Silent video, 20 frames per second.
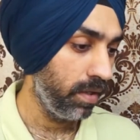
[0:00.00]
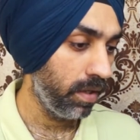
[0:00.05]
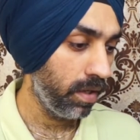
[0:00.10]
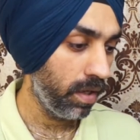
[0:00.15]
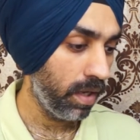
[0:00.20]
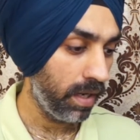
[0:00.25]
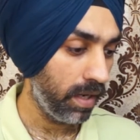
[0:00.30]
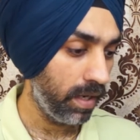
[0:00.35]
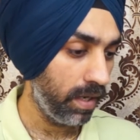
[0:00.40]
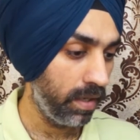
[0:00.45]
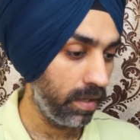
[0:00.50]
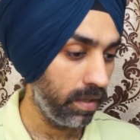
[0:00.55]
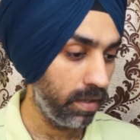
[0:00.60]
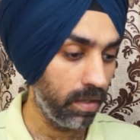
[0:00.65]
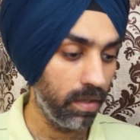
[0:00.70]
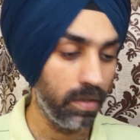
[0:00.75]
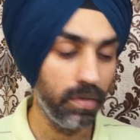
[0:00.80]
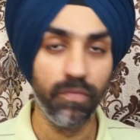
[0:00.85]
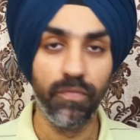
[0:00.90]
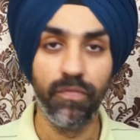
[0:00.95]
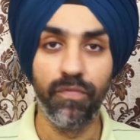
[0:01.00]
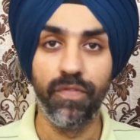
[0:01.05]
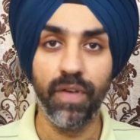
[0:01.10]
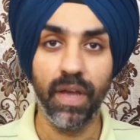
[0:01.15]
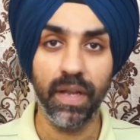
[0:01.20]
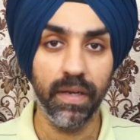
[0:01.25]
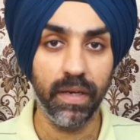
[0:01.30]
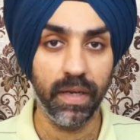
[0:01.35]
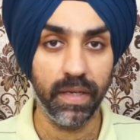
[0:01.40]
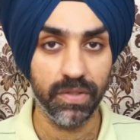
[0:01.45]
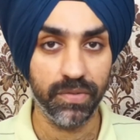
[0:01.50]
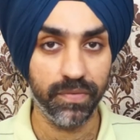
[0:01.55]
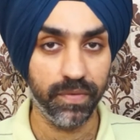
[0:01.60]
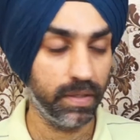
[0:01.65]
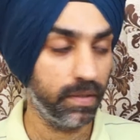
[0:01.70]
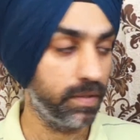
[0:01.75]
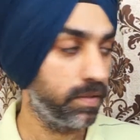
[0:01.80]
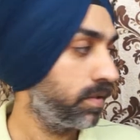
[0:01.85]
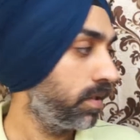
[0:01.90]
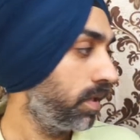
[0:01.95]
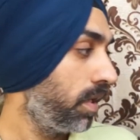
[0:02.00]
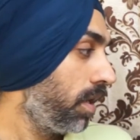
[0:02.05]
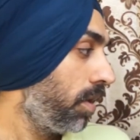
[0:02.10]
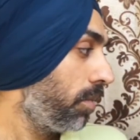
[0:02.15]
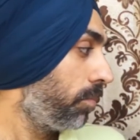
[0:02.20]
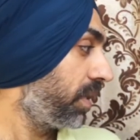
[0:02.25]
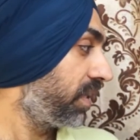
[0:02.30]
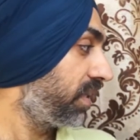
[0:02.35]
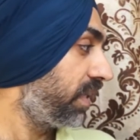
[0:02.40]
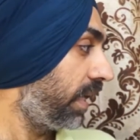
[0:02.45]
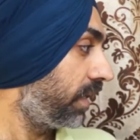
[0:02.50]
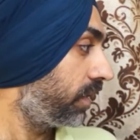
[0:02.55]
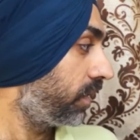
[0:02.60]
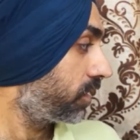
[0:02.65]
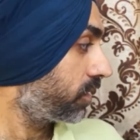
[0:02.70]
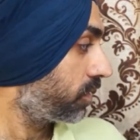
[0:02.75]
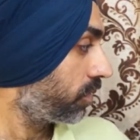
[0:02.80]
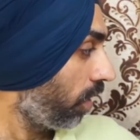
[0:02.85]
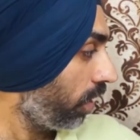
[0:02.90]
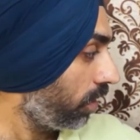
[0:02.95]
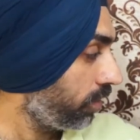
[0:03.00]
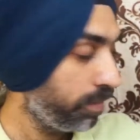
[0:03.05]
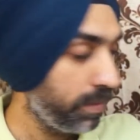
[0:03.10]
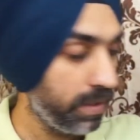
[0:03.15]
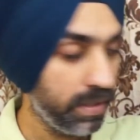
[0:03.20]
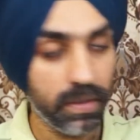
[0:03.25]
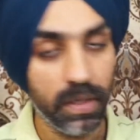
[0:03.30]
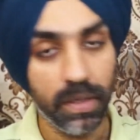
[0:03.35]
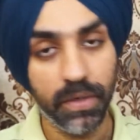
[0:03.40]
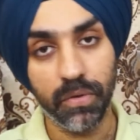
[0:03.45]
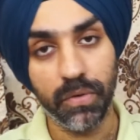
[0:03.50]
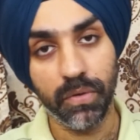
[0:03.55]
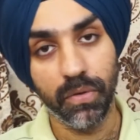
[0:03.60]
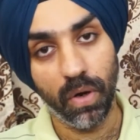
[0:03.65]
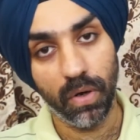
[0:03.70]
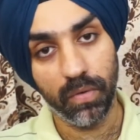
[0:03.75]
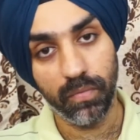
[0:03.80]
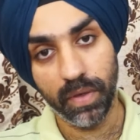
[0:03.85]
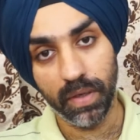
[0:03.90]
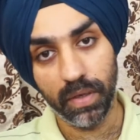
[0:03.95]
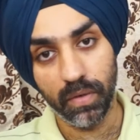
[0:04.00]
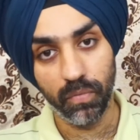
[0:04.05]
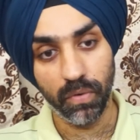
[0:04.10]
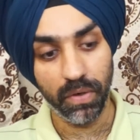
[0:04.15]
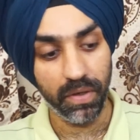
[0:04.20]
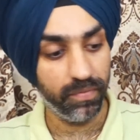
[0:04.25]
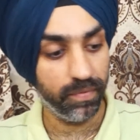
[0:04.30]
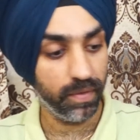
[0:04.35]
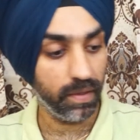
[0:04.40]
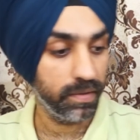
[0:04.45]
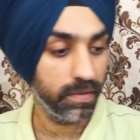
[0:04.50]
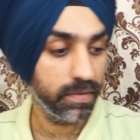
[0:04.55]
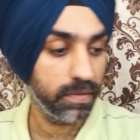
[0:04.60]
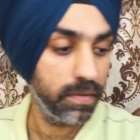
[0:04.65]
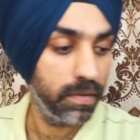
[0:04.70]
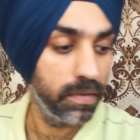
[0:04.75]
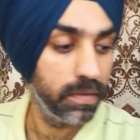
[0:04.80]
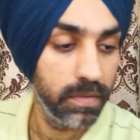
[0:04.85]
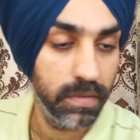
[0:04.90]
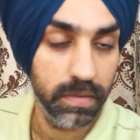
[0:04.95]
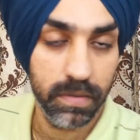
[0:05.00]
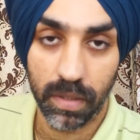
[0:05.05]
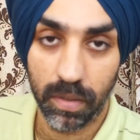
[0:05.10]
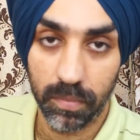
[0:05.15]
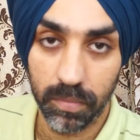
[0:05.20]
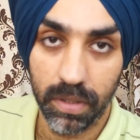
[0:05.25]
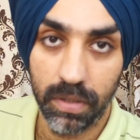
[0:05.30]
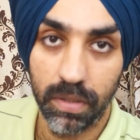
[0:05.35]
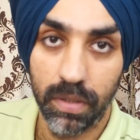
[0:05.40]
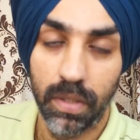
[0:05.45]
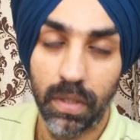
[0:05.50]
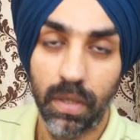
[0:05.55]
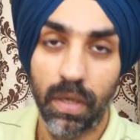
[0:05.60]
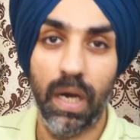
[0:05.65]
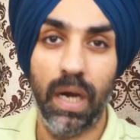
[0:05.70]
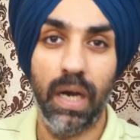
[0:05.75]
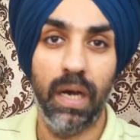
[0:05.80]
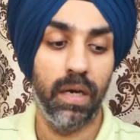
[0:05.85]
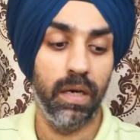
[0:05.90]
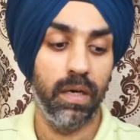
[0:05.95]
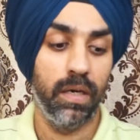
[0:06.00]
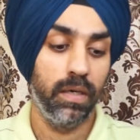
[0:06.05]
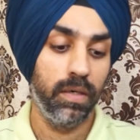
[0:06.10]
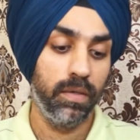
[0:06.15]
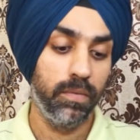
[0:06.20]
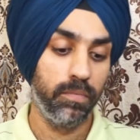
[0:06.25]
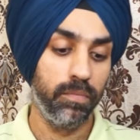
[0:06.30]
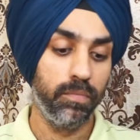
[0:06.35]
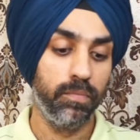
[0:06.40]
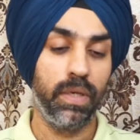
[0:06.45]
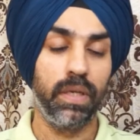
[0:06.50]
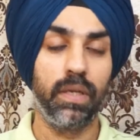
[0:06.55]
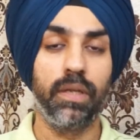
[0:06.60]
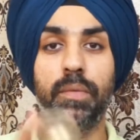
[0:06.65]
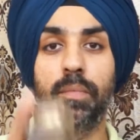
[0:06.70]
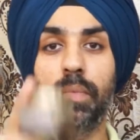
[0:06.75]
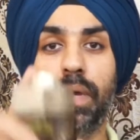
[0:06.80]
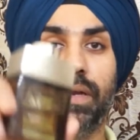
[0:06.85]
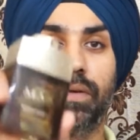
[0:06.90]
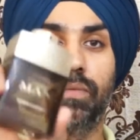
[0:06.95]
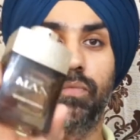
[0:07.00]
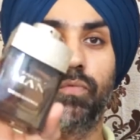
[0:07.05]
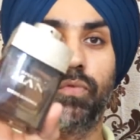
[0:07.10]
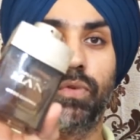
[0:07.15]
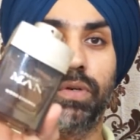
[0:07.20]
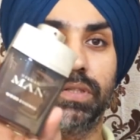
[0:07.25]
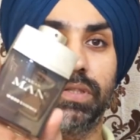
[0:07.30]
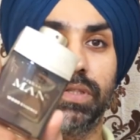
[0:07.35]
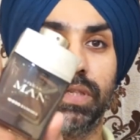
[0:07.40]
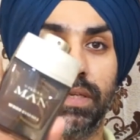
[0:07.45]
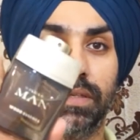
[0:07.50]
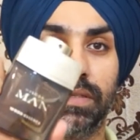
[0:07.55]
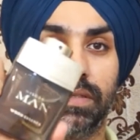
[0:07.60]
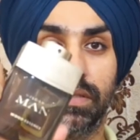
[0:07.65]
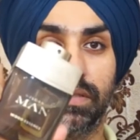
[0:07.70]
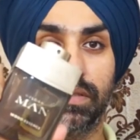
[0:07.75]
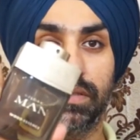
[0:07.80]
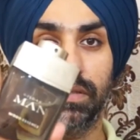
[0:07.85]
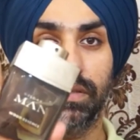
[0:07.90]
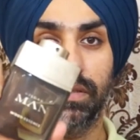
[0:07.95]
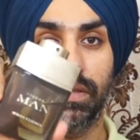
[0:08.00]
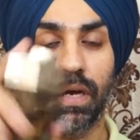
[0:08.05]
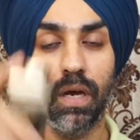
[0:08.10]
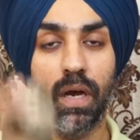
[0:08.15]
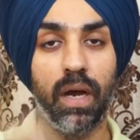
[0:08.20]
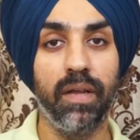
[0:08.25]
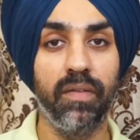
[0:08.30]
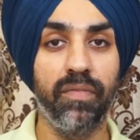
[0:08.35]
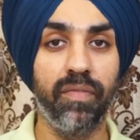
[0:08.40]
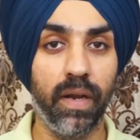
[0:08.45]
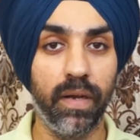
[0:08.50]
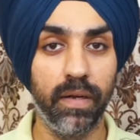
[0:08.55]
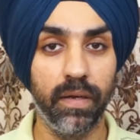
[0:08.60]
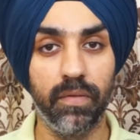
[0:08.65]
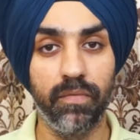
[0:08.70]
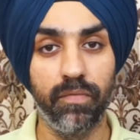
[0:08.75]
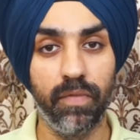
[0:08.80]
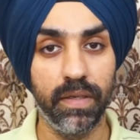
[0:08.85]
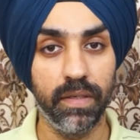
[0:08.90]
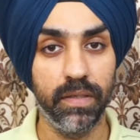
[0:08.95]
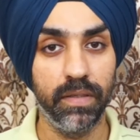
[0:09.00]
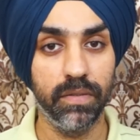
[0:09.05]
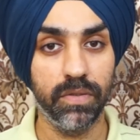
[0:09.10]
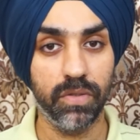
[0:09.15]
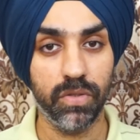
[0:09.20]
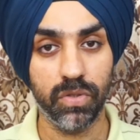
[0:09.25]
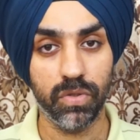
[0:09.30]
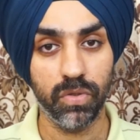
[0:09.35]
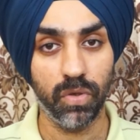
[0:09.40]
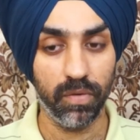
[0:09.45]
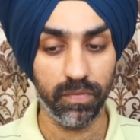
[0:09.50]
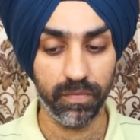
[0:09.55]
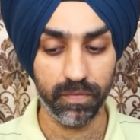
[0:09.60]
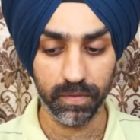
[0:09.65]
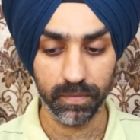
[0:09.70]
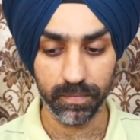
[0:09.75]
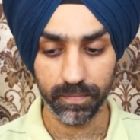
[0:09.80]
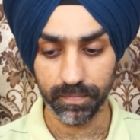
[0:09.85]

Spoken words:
and very nice fragrance. But that does not mean that you cannot wear a woody fragrance in summer. Bulgari Man Wood Essence, I find it very soft,